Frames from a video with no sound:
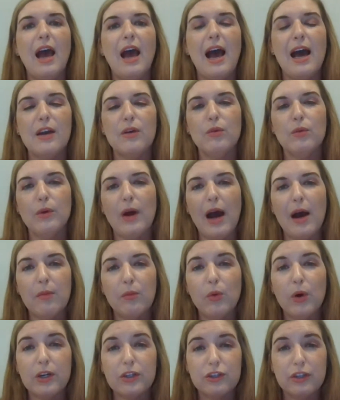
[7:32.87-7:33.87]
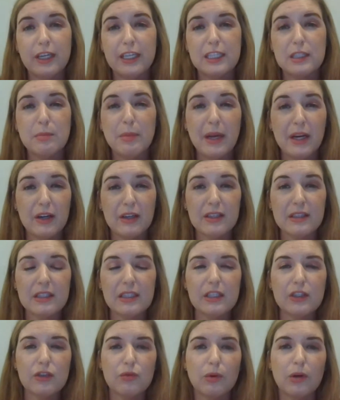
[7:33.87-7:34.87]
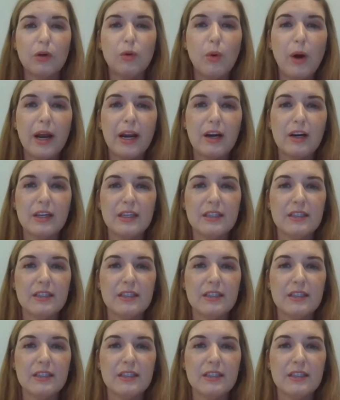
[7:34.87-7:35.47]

how do how, what transparency is required